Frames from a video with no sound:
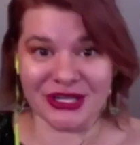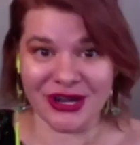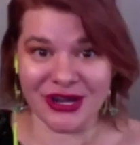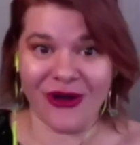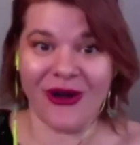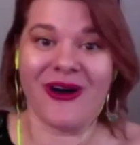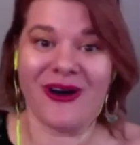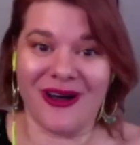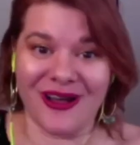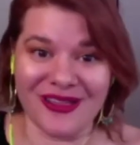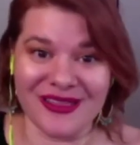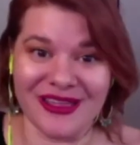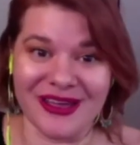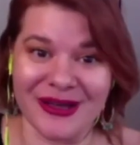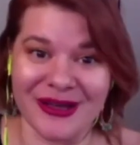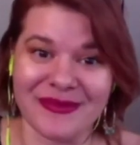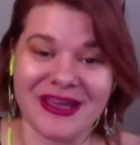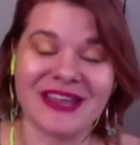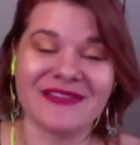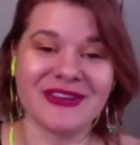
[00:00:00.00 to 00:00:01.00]
call
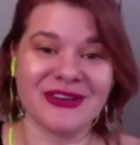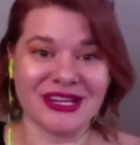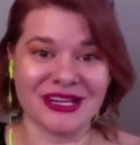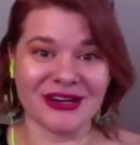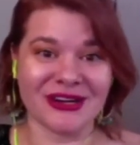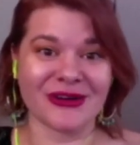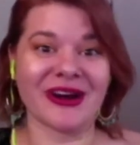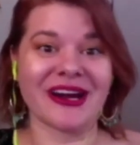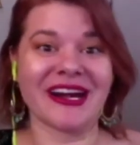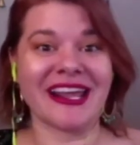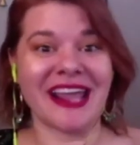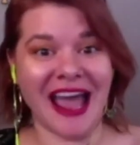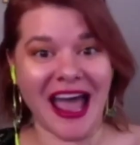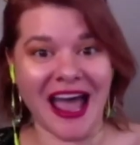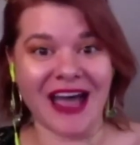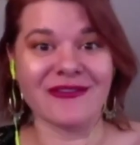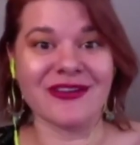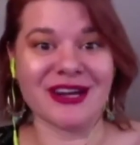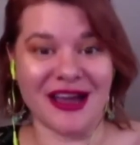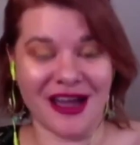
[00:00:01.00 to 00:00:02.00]
them if you didn't already
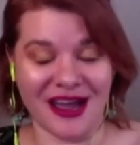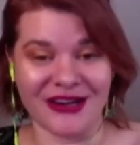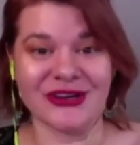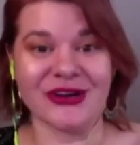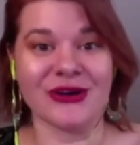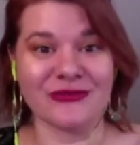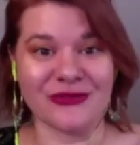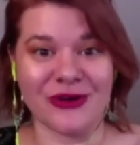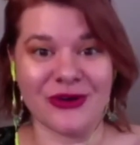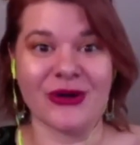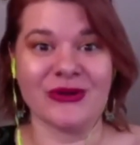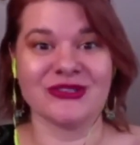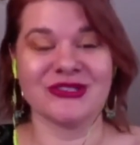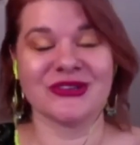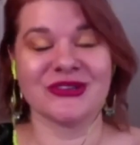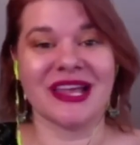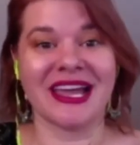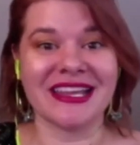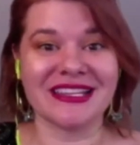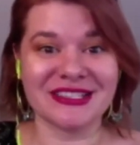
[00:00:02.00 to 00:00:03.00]
have it on your phone so
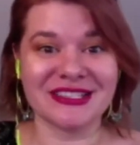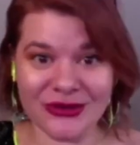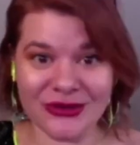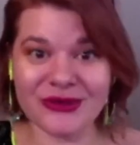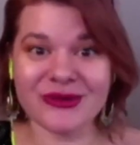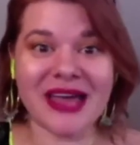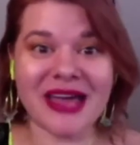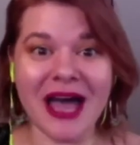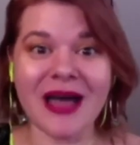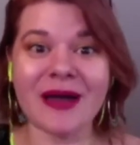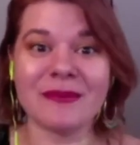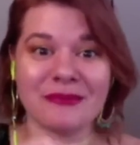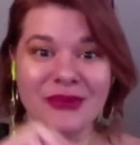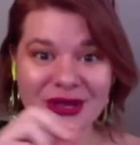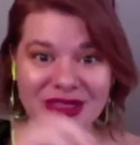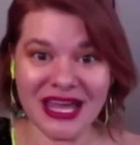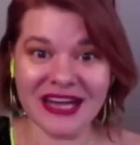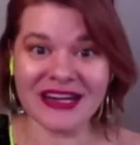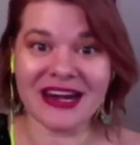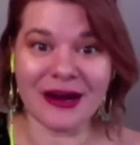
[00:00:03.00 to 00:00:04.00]
like do that
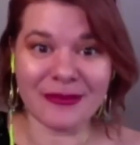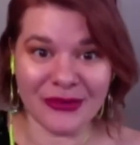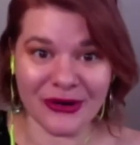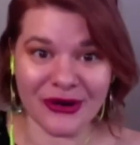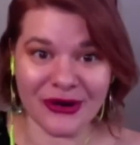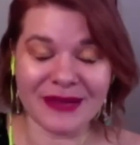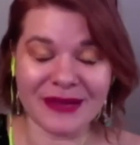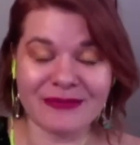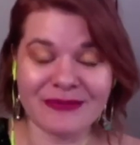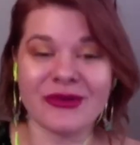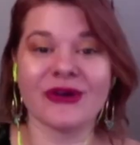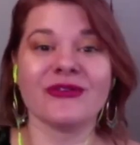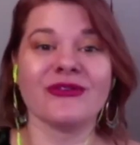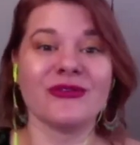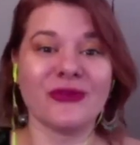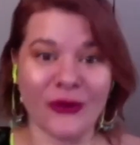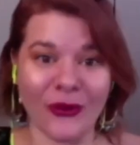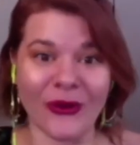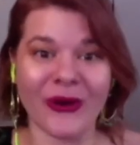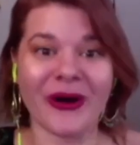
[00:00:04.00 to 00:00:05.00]
put that number in
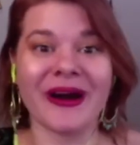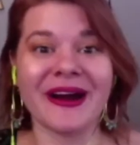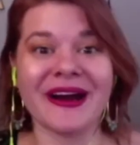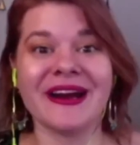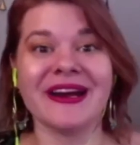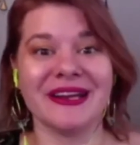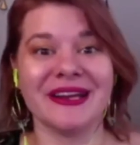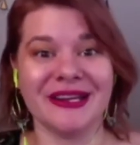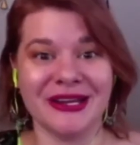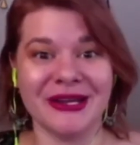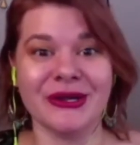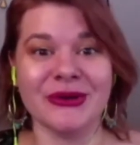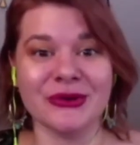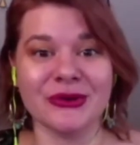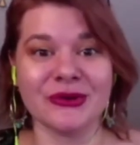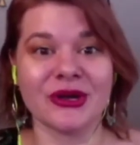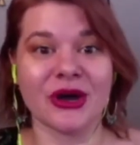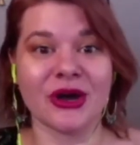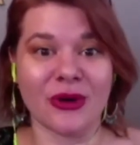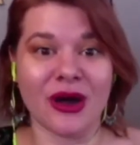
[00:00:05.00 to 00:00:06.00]
before
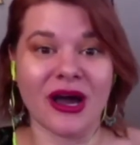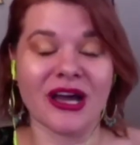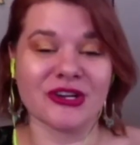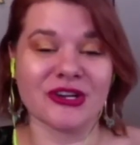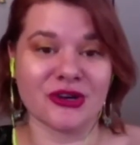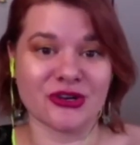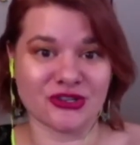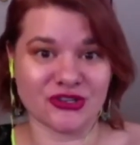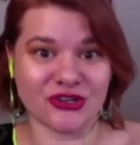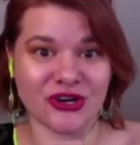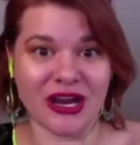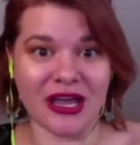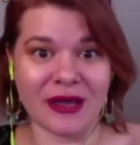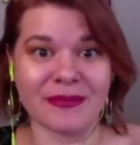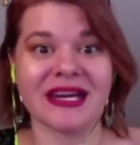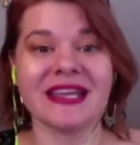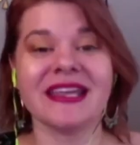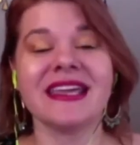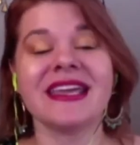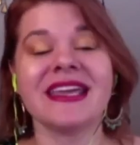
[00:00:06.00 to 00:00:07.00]
you go on your trip
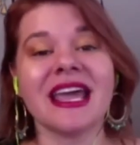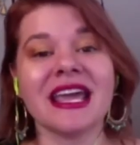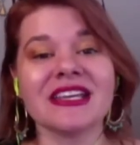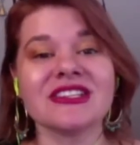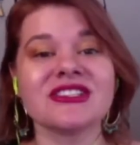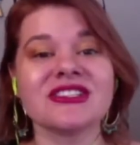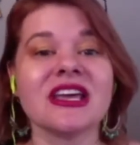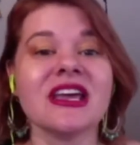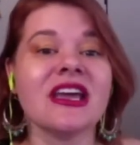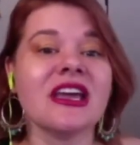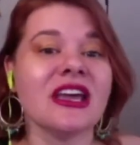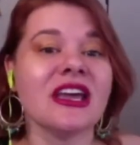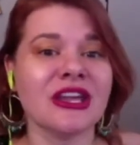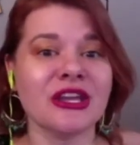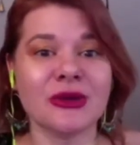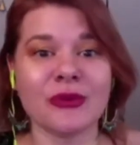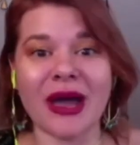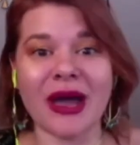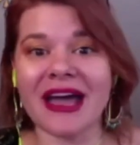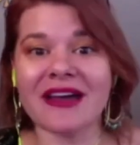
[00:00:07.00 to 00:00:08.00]
and in case
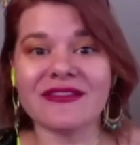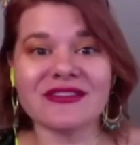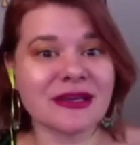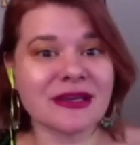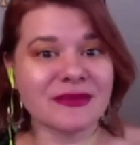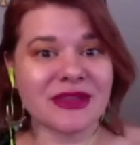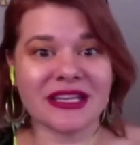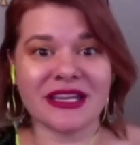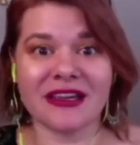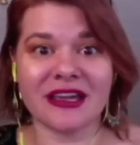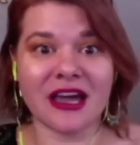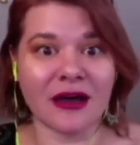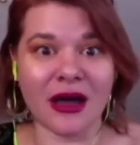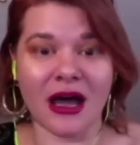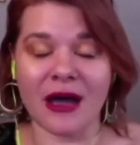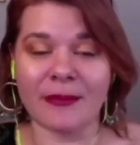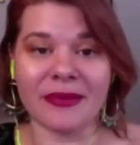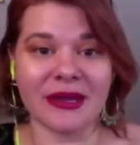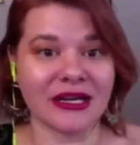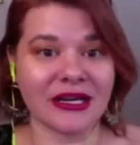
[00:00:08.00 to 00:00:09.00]
you have something come
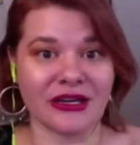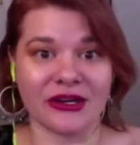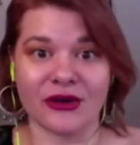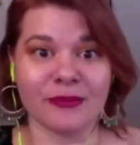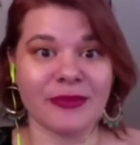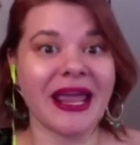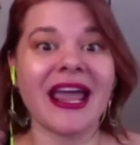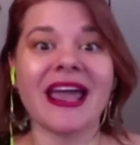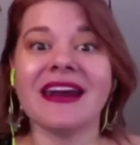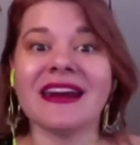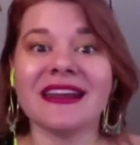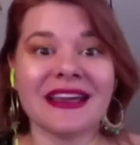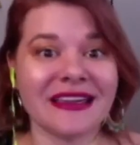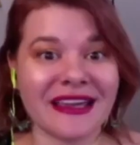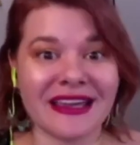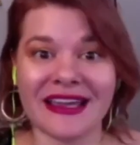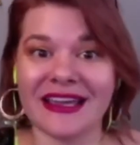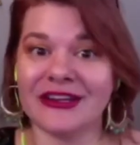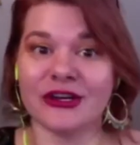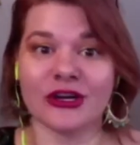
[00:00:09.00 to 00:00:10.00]
up and you're panning and
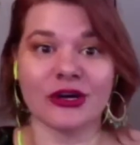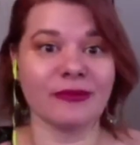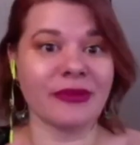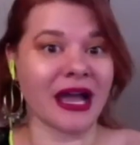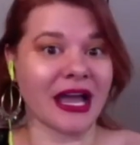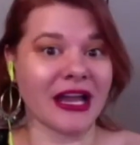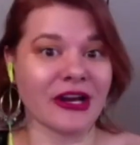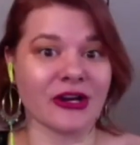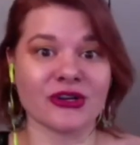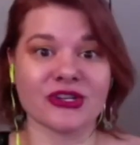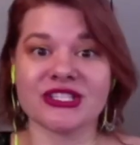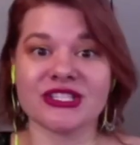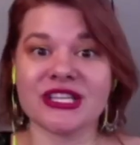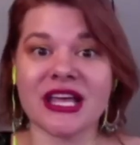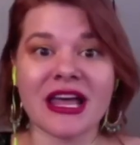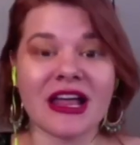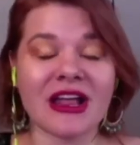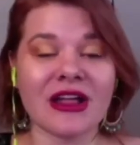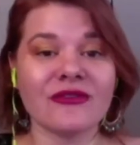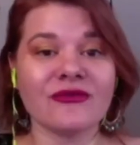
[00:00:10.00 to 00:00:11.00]
gigging you're by
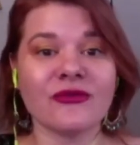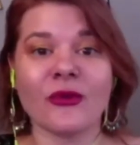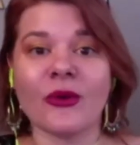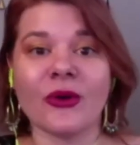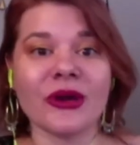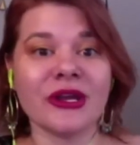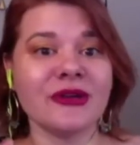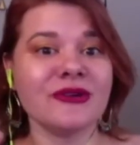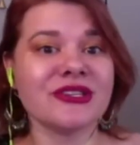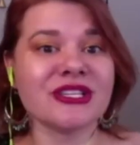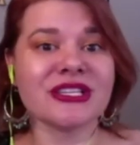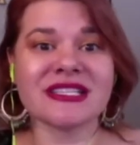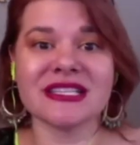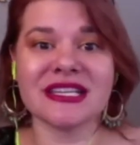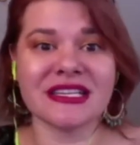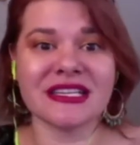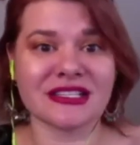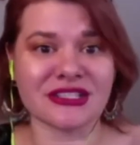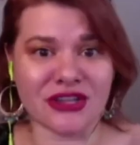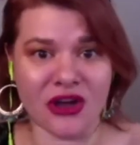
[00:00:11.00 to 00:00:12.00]
yourself or you just
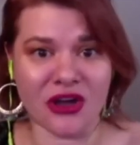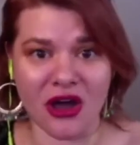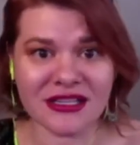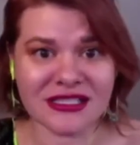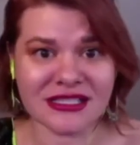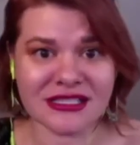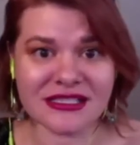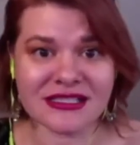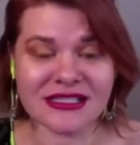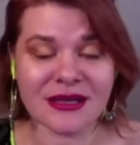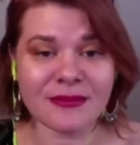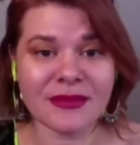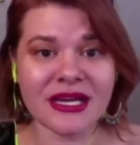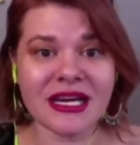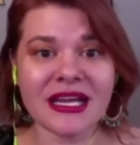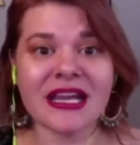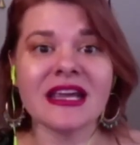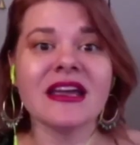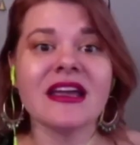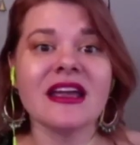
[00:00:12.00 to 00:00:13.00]
need to talk to
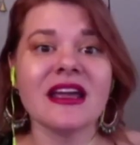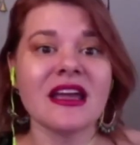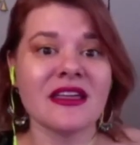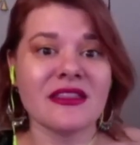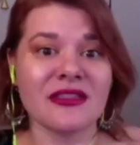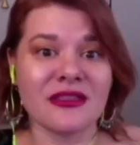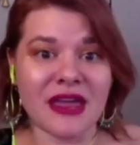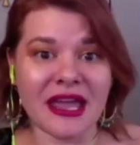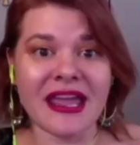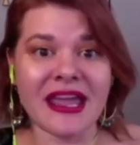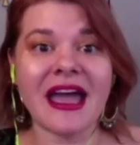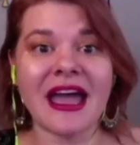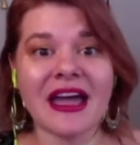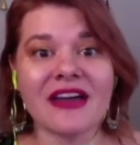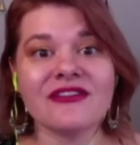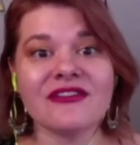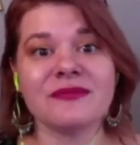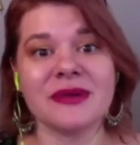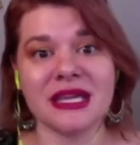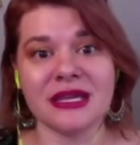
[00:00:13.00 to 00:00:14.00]
somebody they
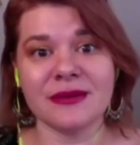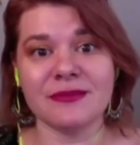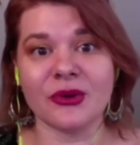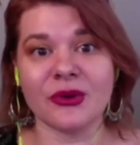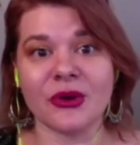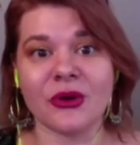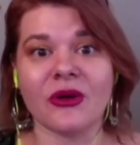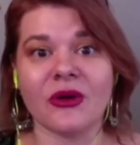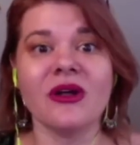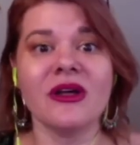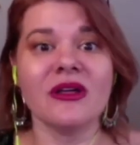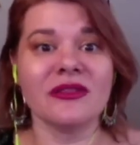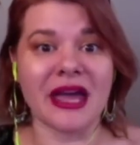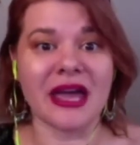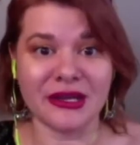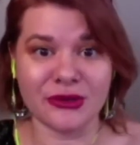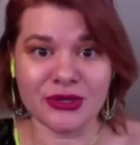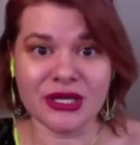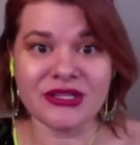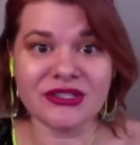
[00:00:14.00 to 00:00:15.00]
have people
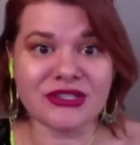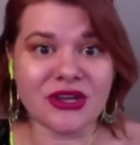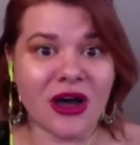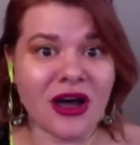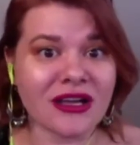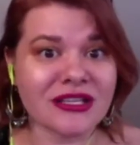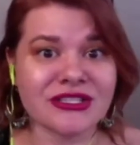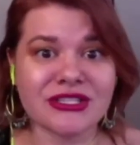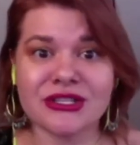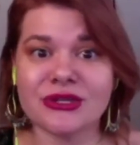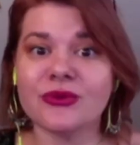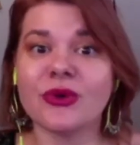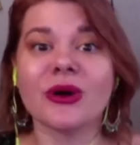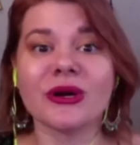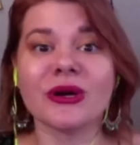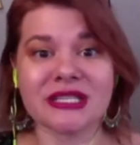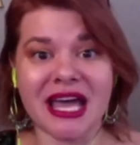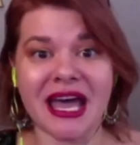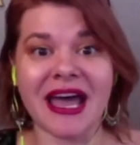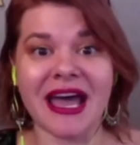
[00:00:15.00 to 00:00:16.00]
that you can talk to
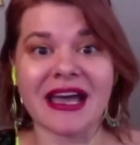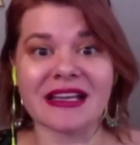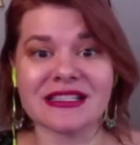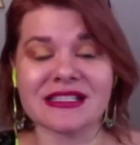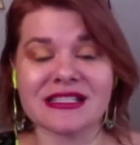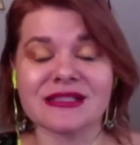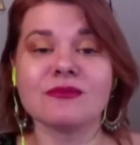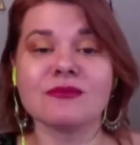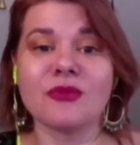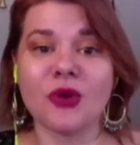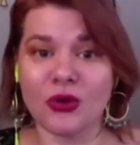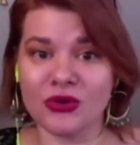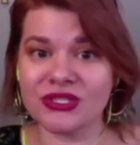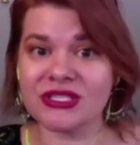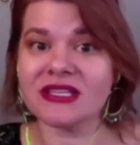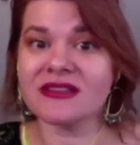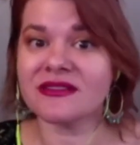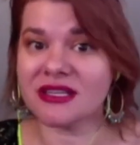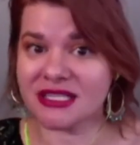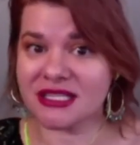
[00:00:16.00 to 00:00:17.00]
or text most
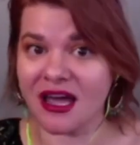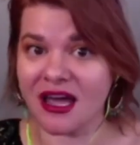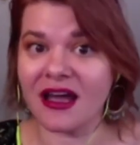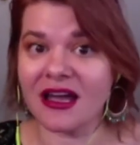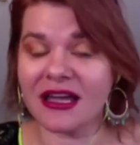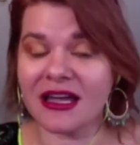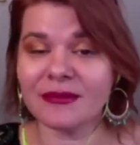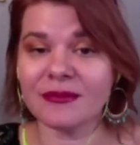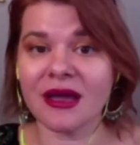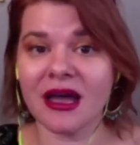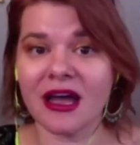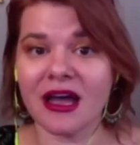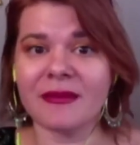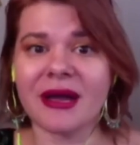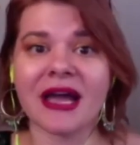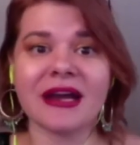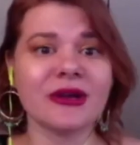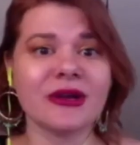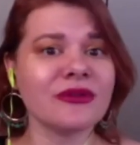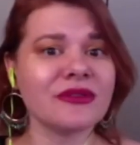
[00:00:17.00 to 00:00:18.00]
of the time um,
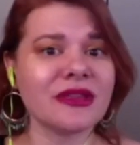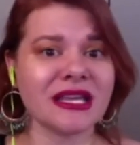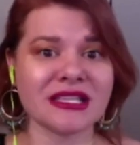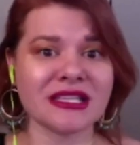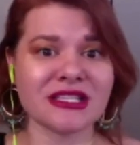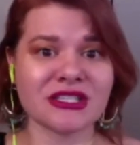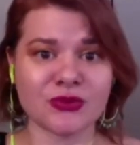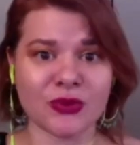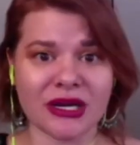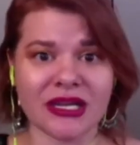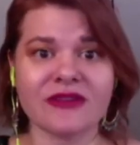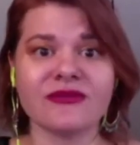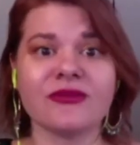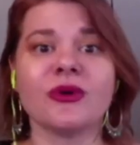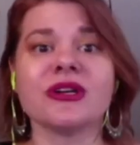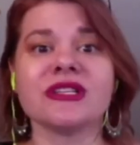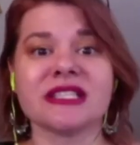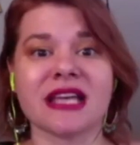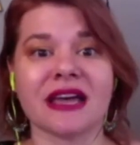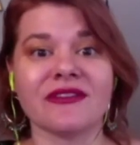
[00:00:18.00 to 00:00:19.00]
i don't think it's
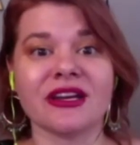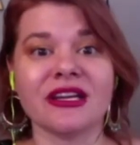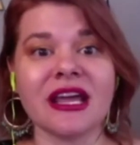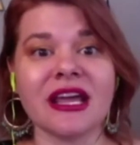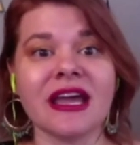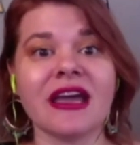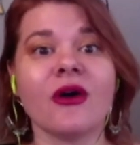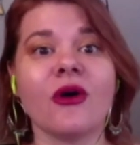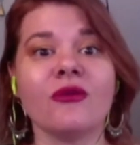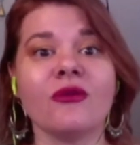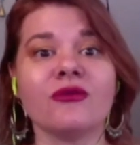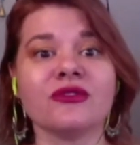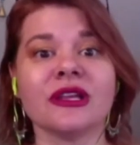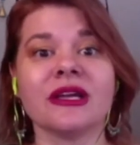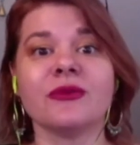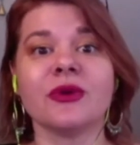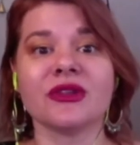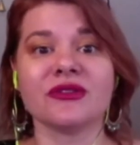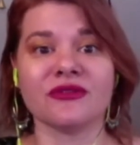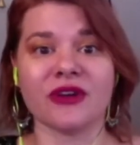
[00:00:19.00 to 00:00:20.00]
24 7 yet
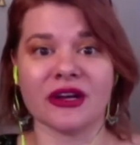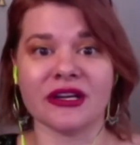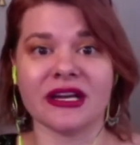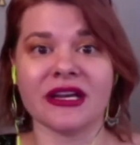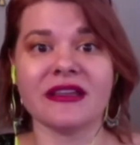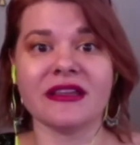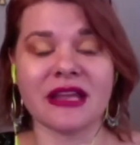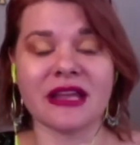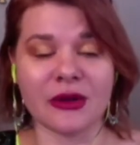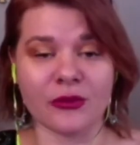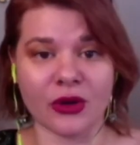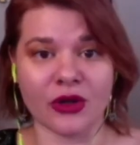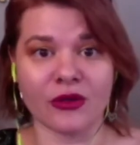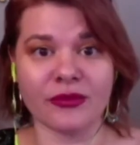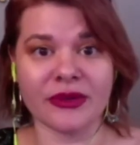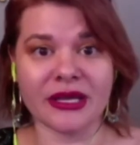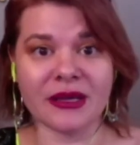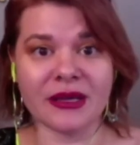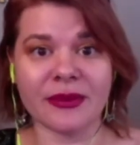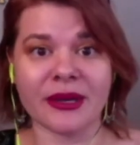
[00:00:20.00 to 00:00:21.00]
hopefully with funding they will
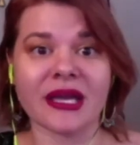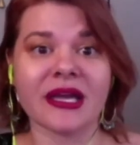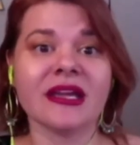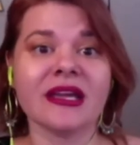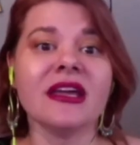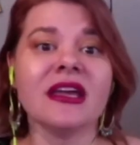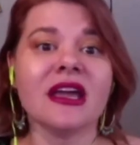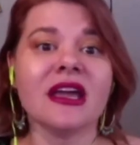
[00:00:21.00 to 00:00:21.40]
be but